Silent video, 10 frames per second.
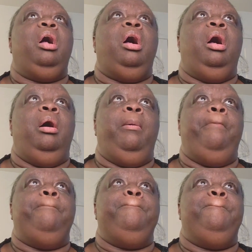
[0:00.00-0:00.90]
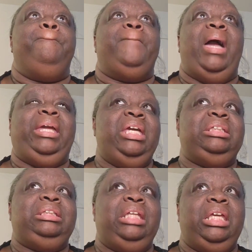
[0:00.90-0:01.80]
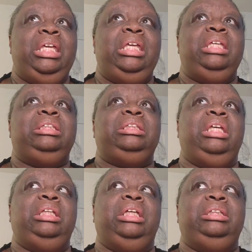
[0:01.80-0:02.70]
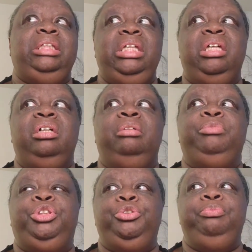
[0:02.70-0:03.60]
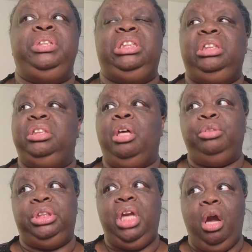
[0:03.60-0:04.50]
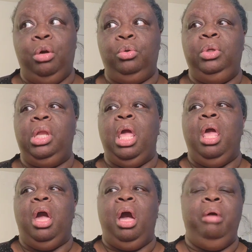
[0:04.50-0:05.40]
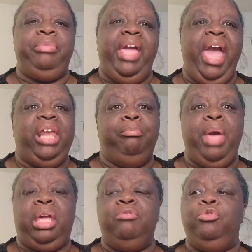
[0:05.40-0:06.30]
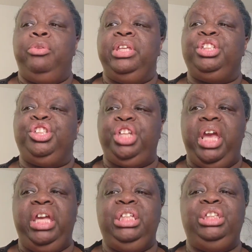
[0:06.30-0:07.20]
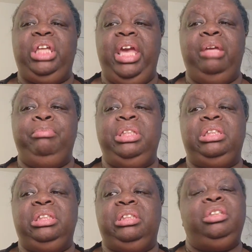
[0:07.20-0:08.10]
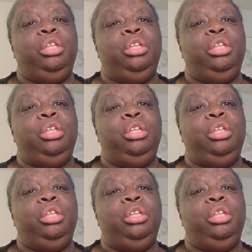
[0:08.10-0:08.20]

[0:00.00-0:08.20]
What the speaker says: I guess Nicki sent a DM to Mrs. Nosey Heaux. They had a back and forth exchange, and Mrs.